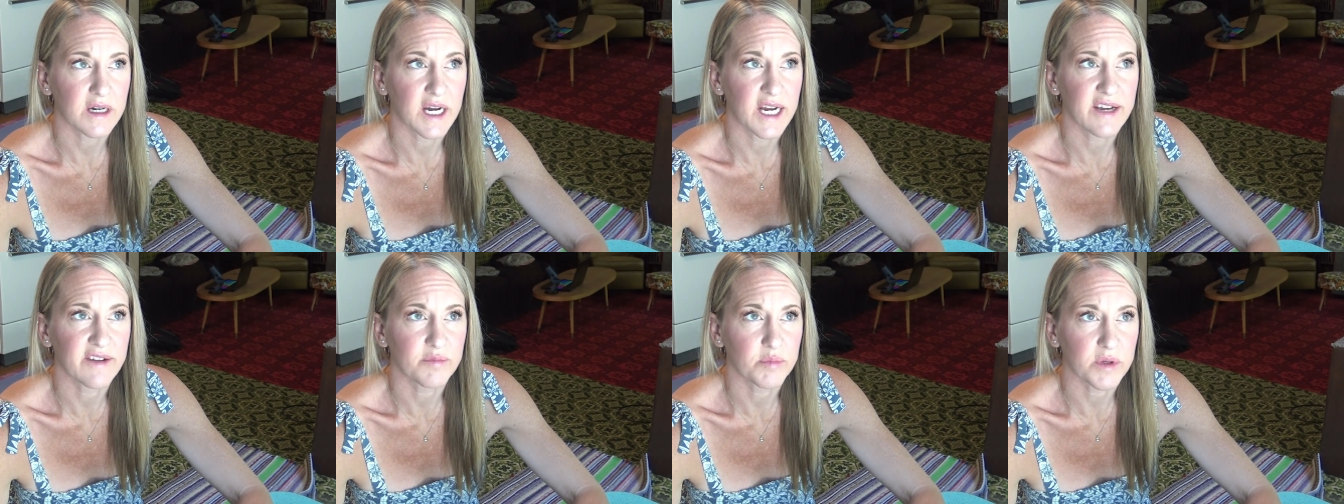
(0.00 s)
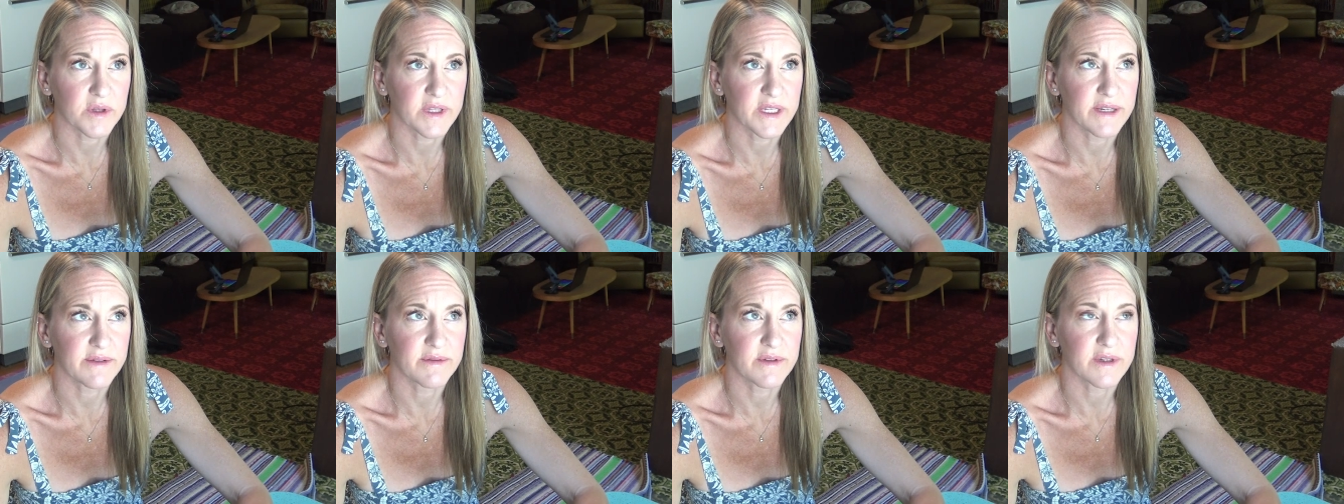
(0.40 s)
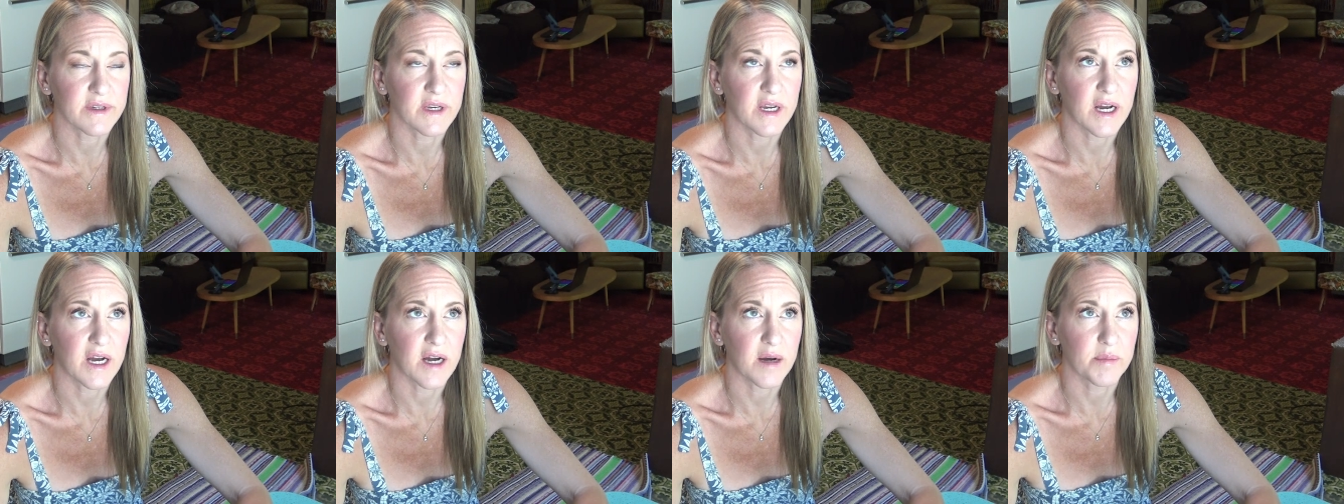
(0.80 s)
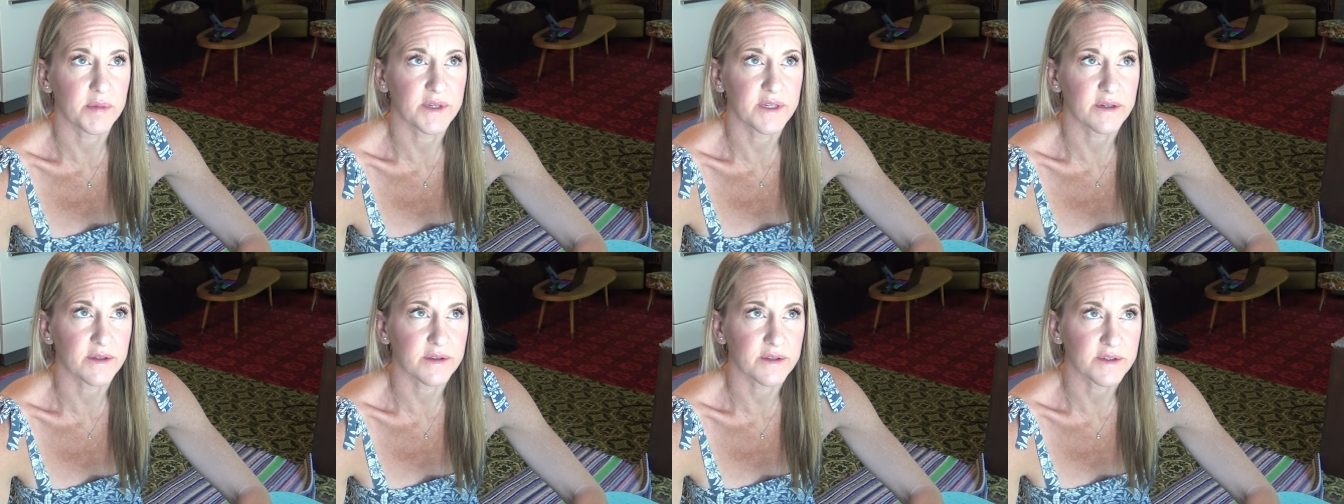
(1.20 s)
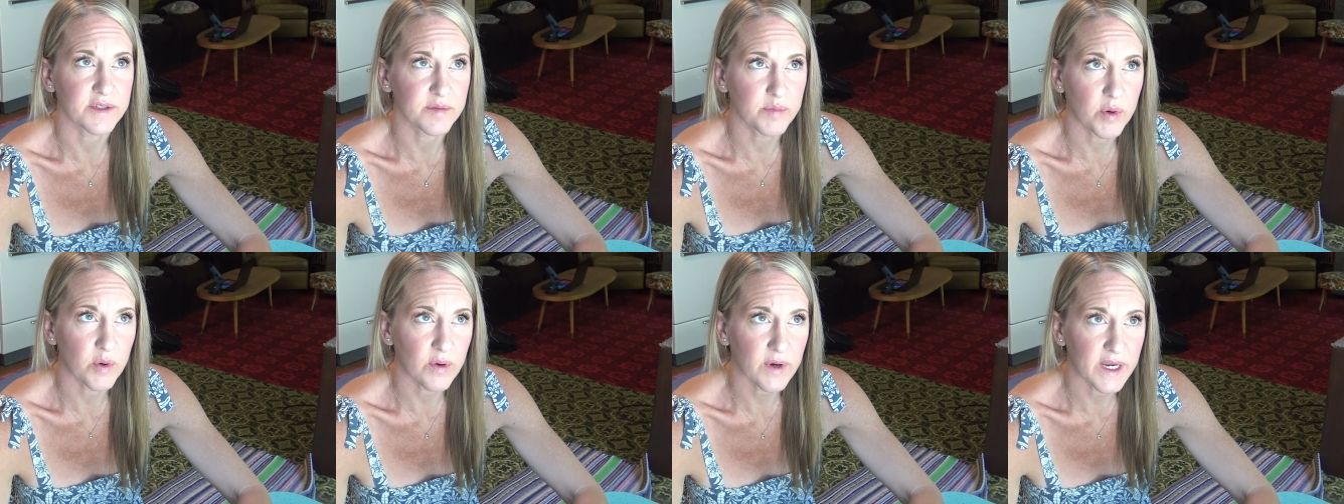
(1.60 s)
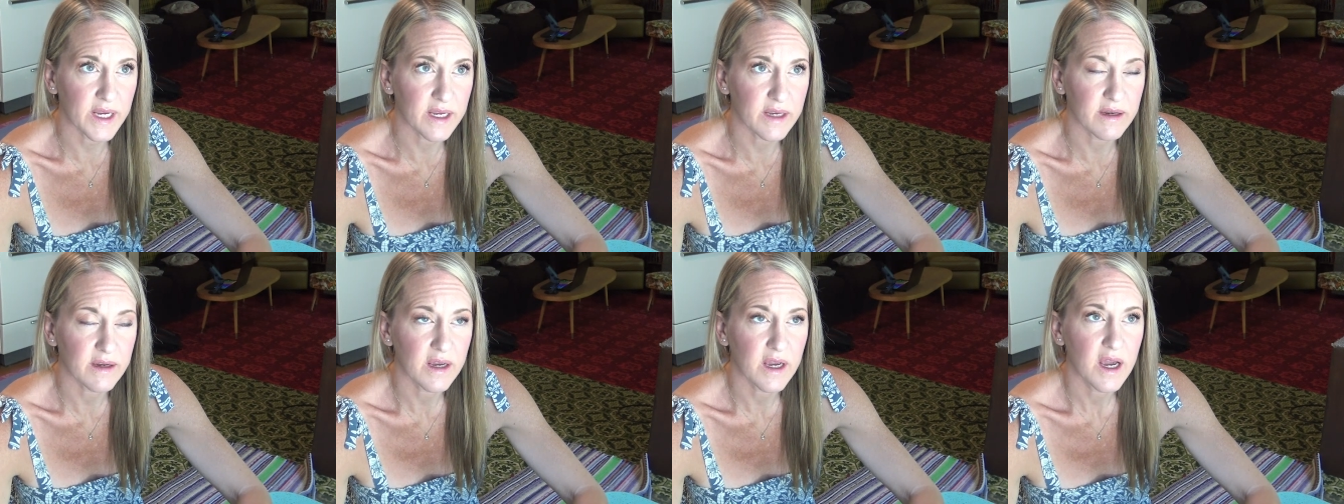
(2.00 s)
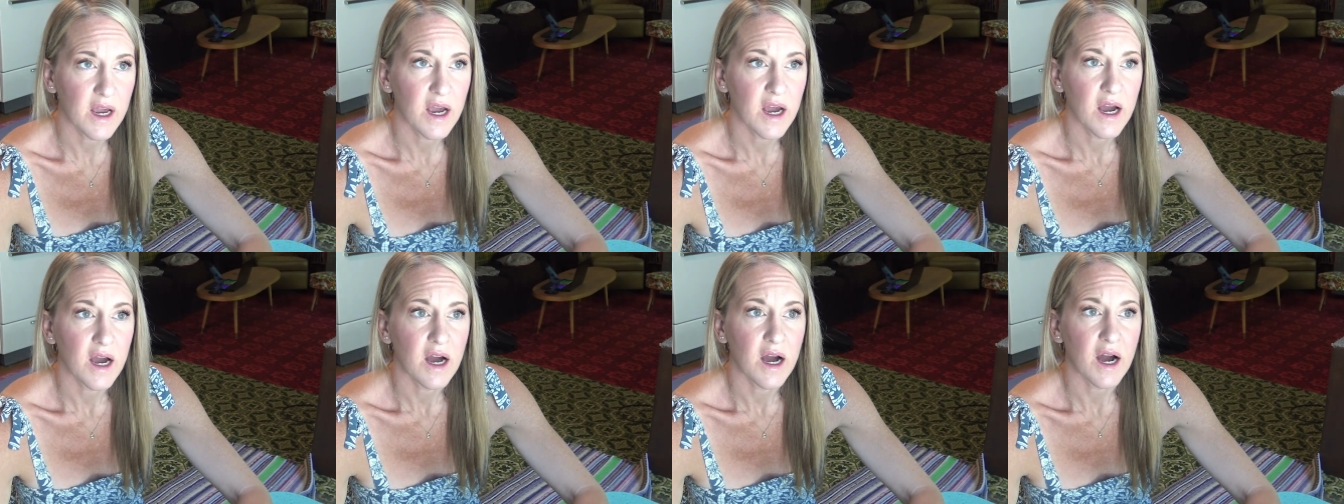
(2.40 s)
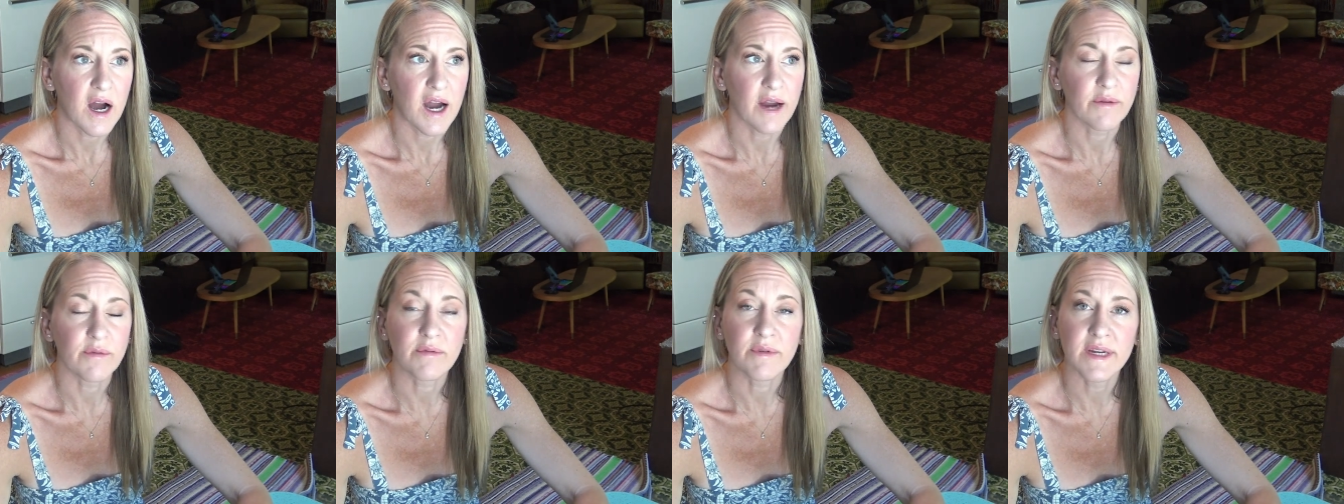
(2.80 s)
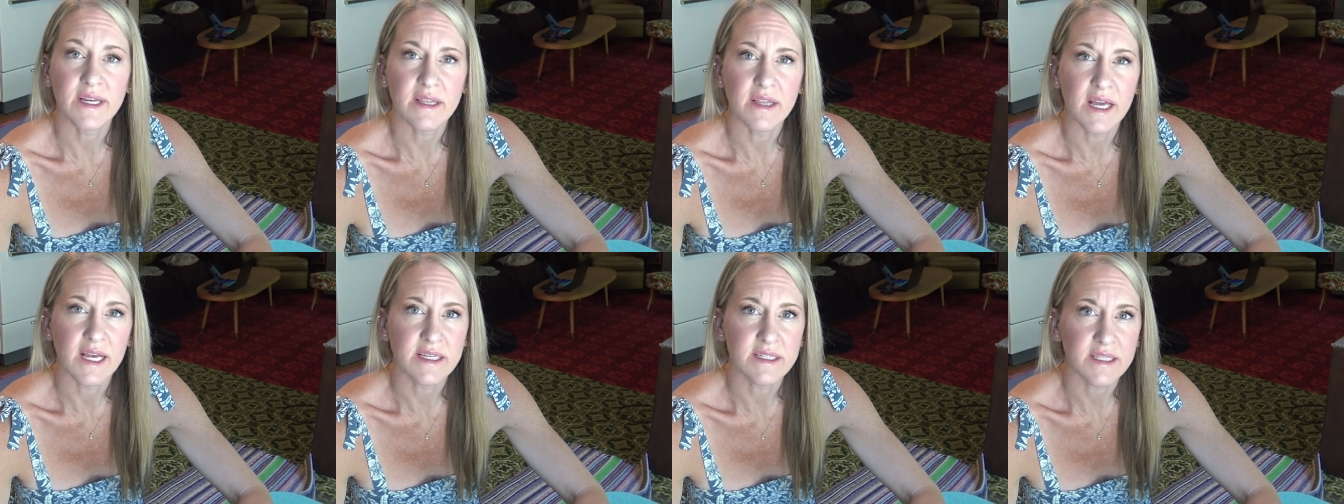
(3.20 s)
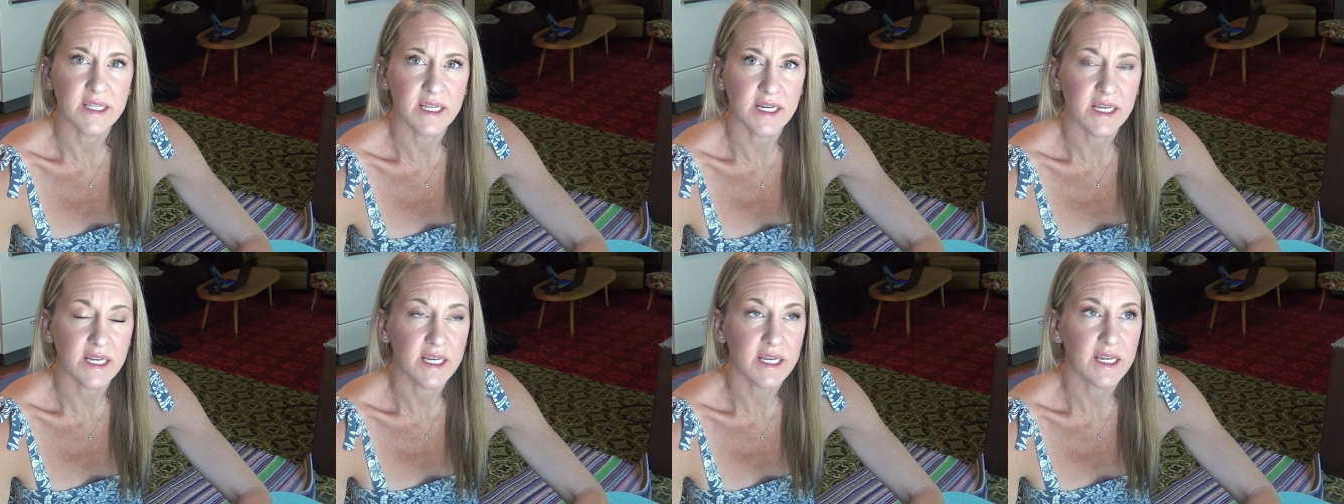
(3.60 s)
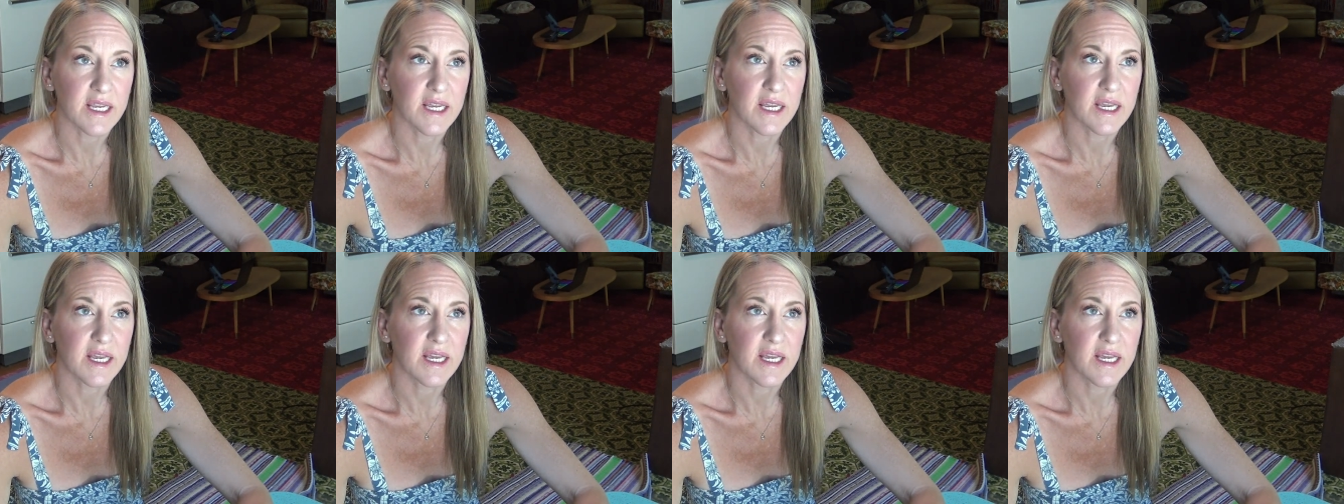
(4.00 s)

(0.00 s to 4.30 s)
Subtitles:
I have believed up until this point, I realized that it,